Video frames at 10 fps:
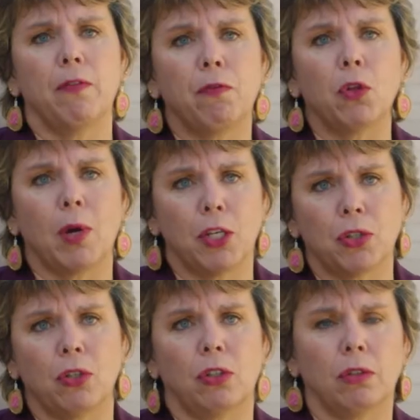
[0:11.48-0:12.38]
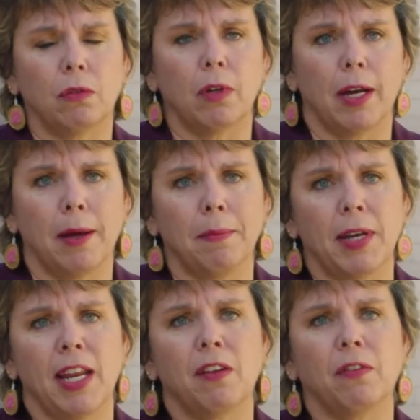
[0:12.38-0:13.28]
influential um,
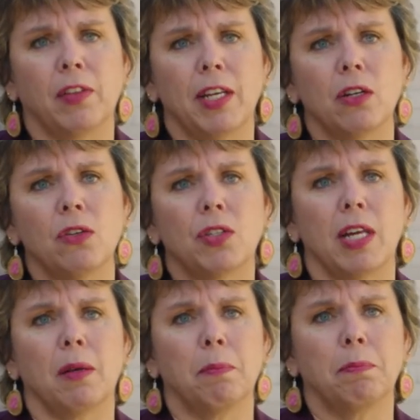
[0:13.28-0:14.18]
native leaders in